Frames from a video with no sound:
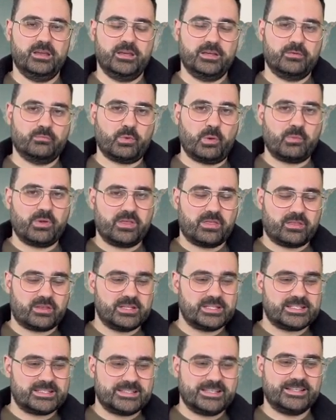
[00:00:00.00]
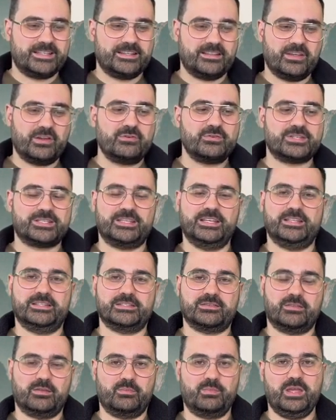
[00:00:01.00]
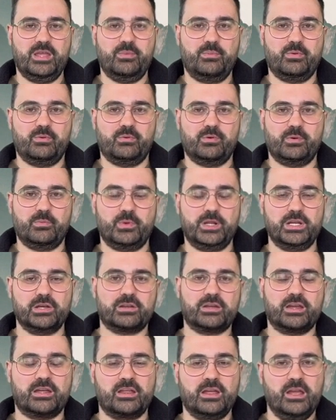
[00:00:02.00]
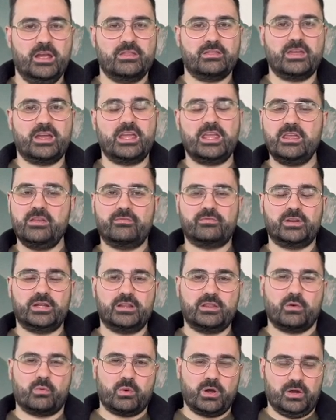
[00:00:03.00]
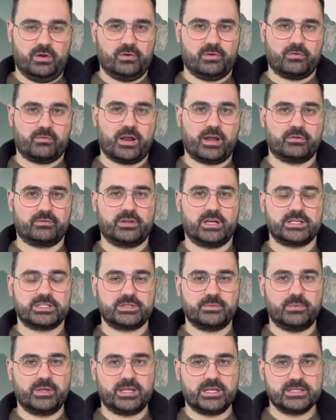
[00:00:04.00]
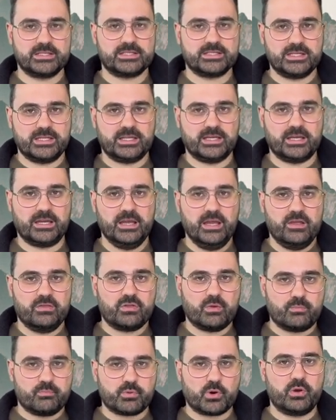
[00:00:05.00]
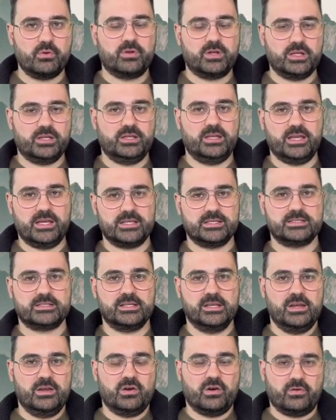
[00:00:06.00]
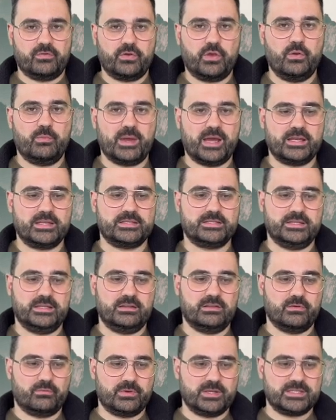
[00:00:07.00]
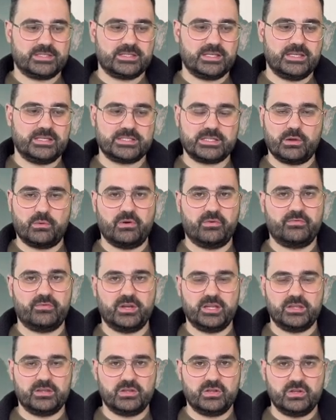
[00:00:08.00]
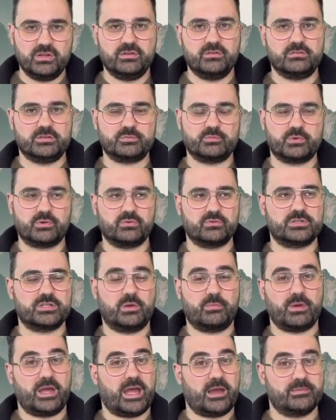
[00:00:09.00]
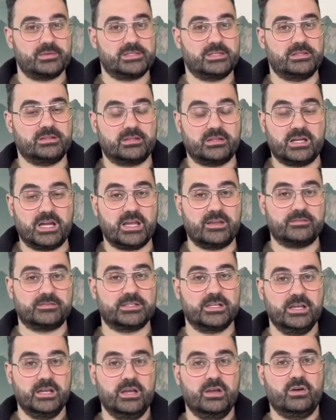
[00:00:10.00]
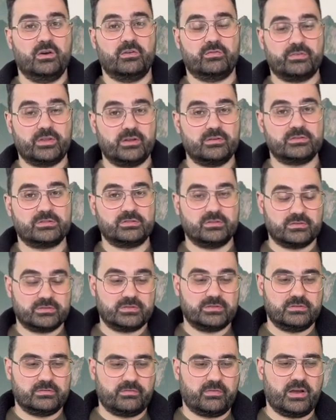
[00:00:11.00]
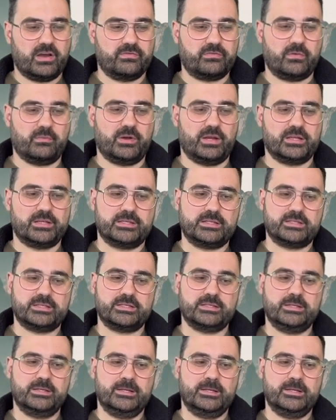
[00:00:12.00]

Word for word: When we consider those sins of the people and we look at the evil in the world around us and we consider the brokenness of humanity that we see so often in the news, but also perhaps in the lives of those not too far from us,